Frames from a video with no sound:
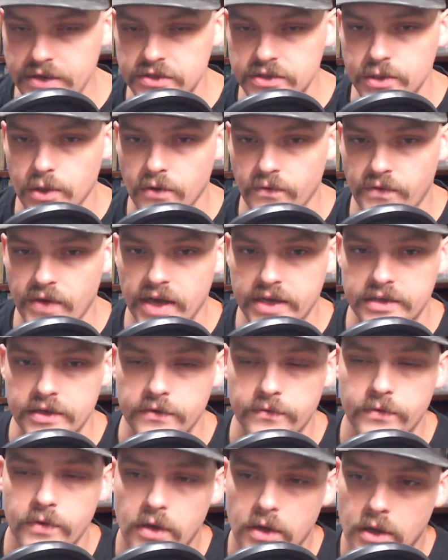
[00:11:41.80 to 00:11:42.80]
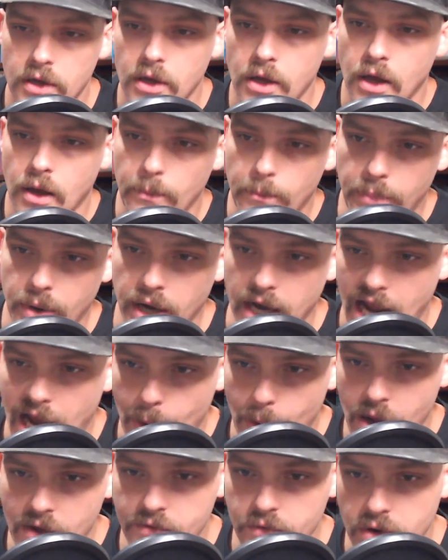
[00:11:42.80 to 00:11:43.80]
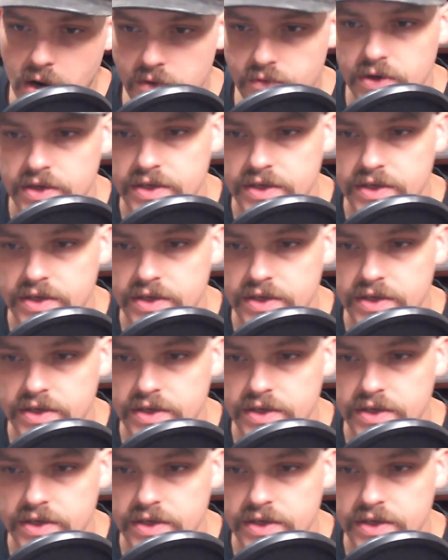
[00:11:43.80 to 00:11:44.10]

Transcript: is so effective. But however, every